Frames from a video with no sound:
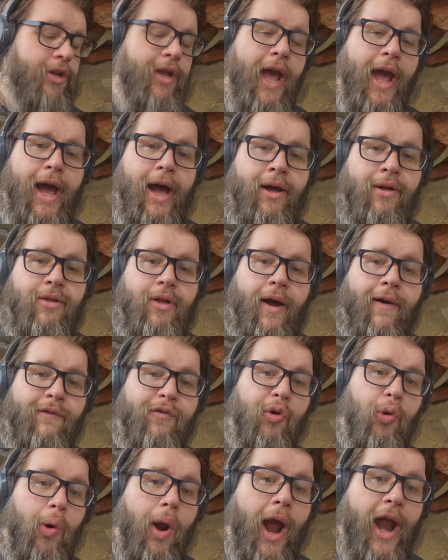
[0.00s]
yeah, a
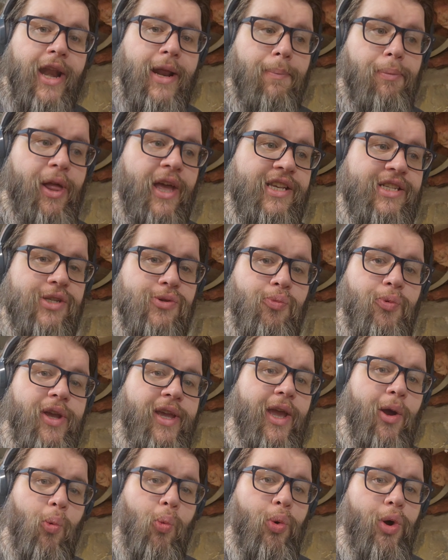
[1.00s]
variety of places. We
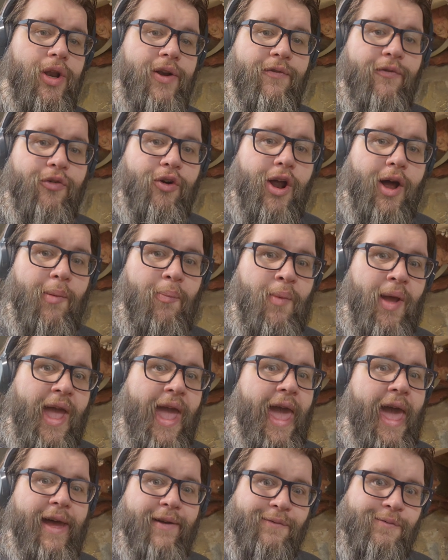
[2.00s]
get wood from
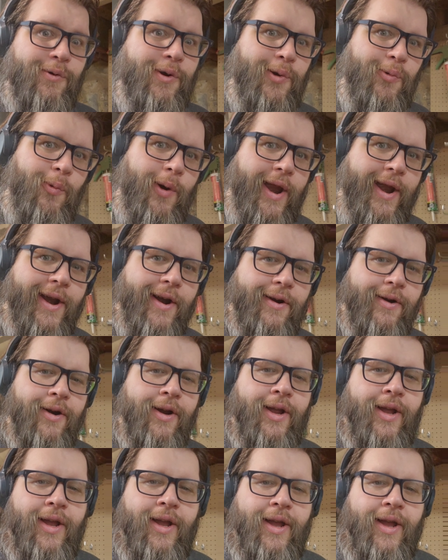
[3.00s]
everywhere.
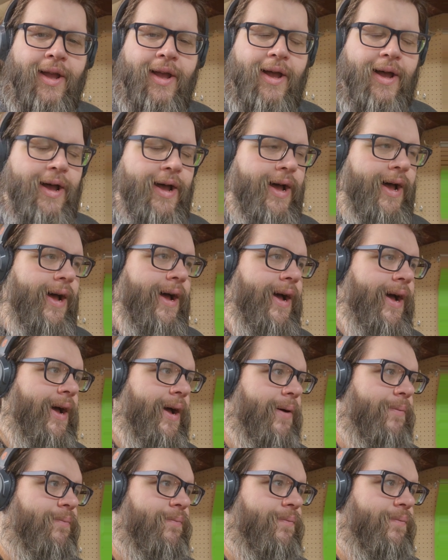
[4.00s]

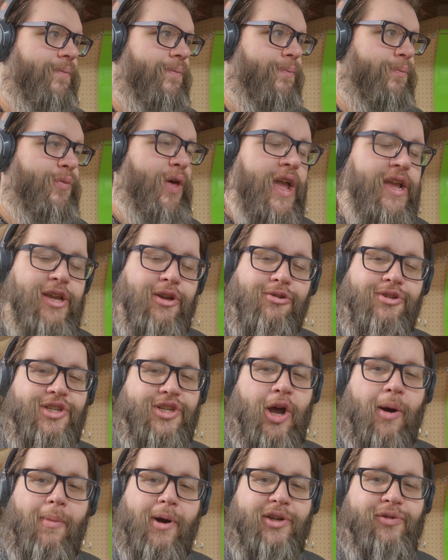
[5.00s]
Thank you
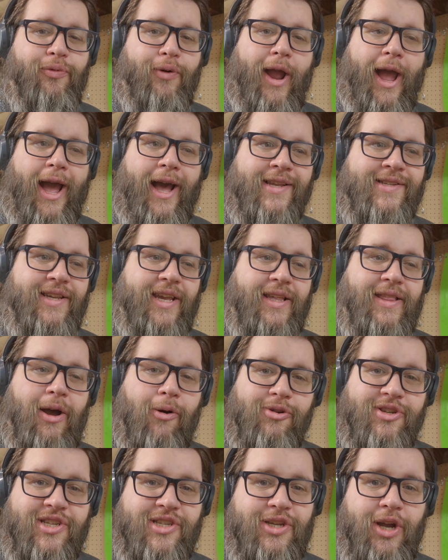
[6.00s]
so much for asking. That
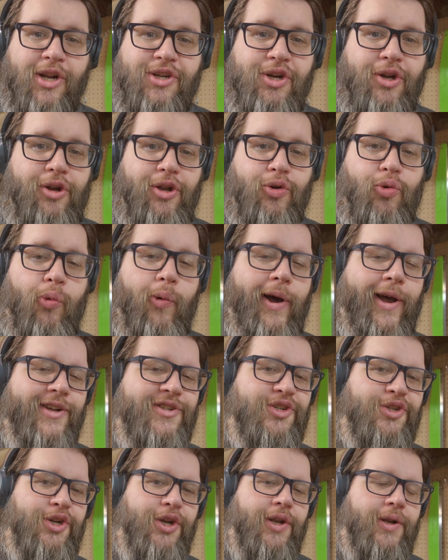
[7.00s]
was such a good
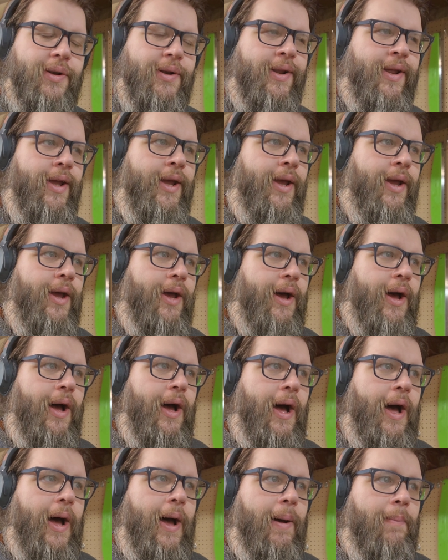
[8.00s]
question.
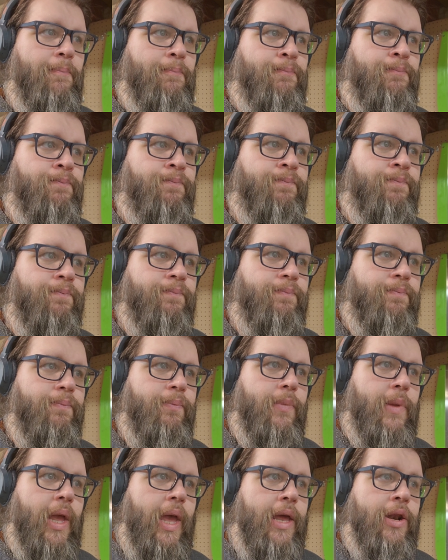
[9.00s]
And
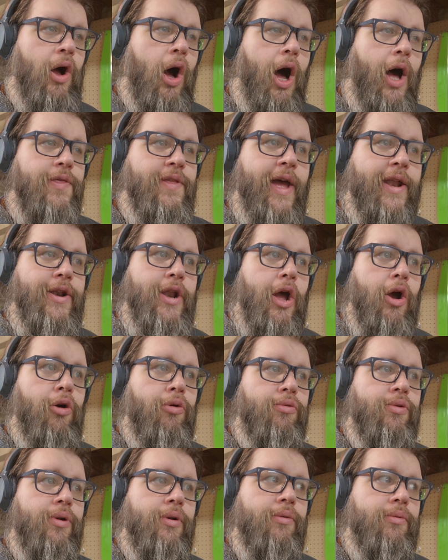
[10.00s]
on that
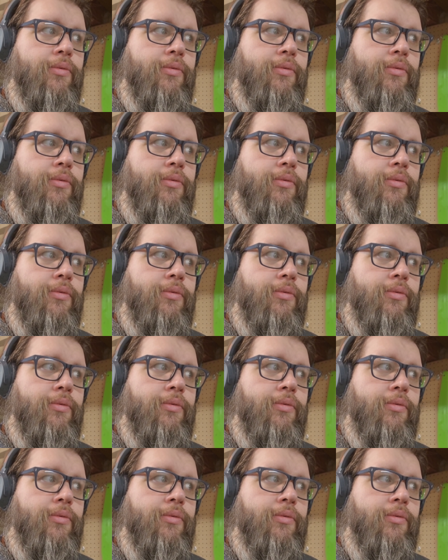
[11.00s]
note,